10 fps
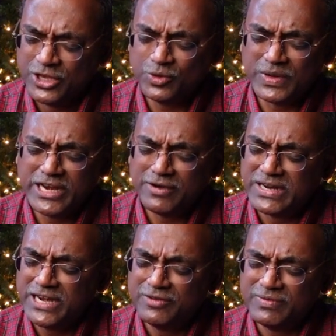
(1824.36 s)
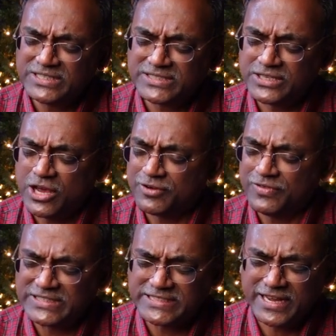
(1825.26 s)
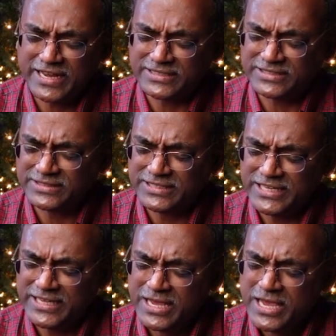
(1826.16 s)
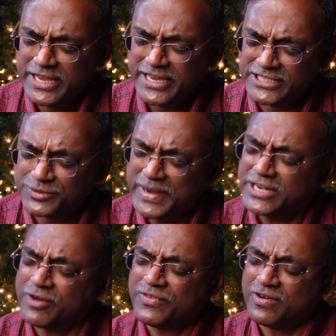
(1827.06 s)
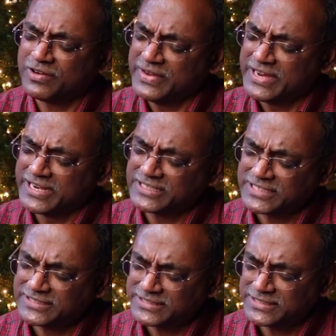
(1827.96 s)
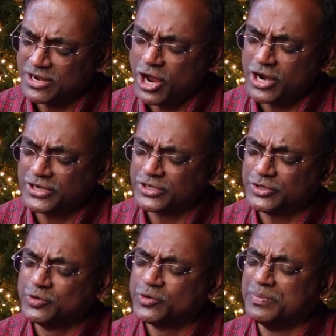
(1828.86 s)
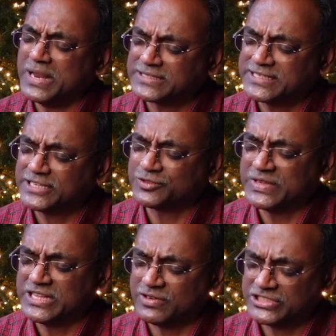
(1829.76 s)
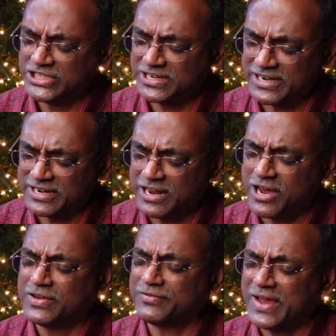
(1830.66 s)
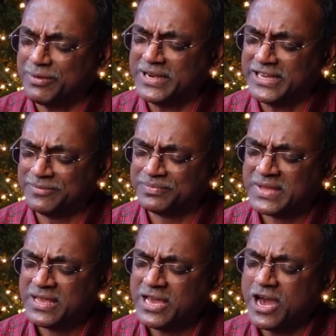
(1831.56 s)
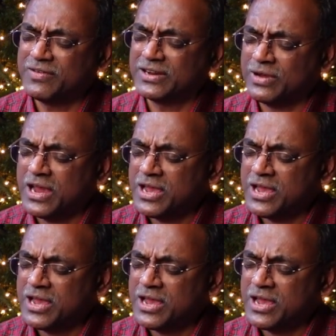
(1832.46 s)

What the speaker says: You will never leave us nor forsake us. In spite of our weaknesses, Lord, you blessed us with our children, our family, our